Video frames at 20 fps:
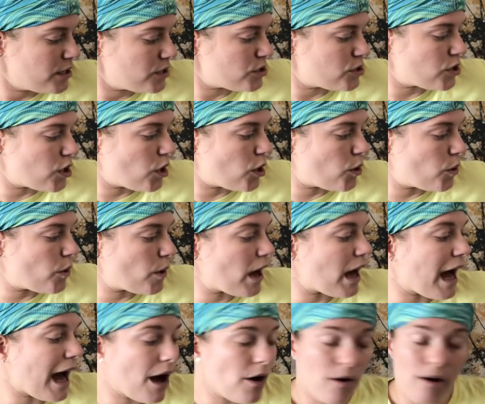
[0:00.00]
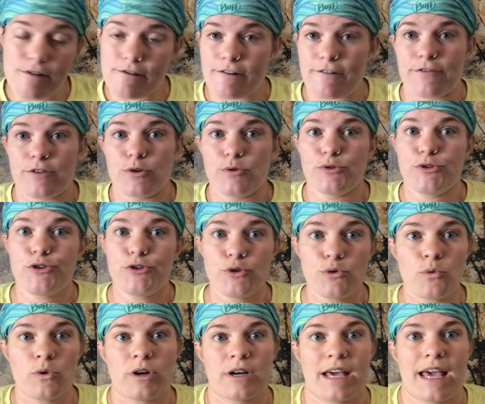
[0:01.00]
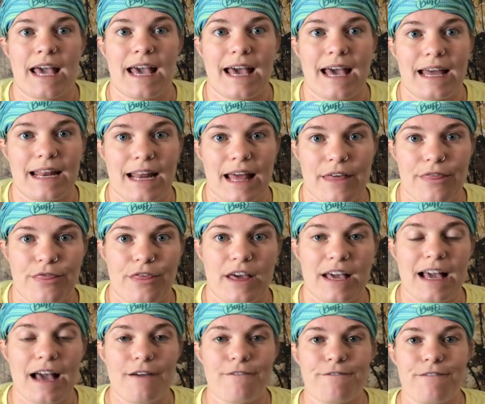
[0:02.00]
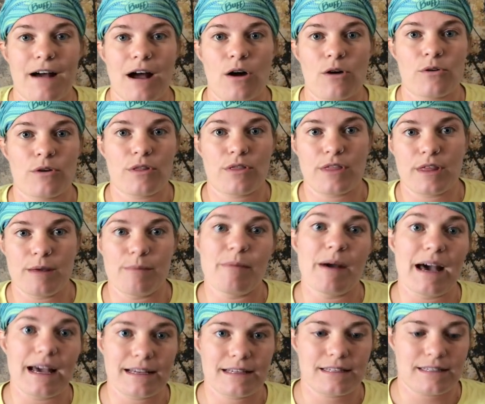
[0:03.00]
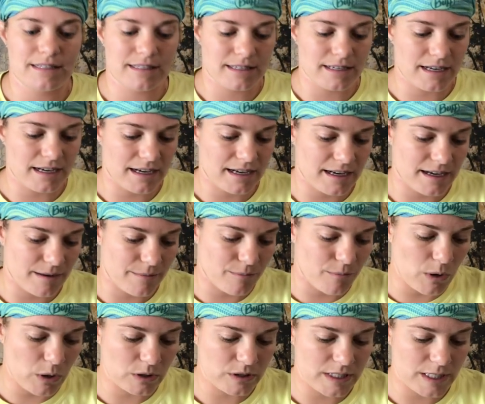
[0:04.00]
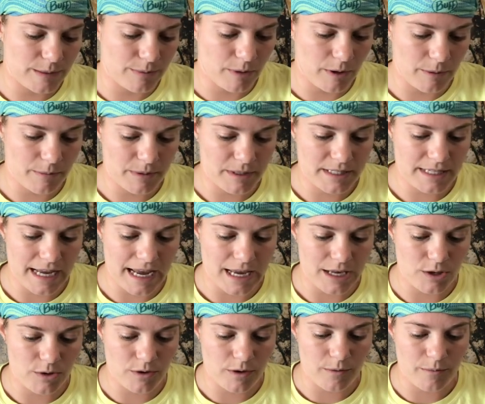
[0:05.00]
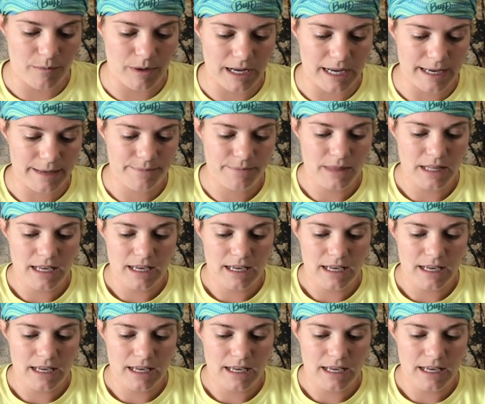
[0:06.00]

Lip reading: So, however, if you do want a hat, I think I found the best multi-purpose hat you can buy.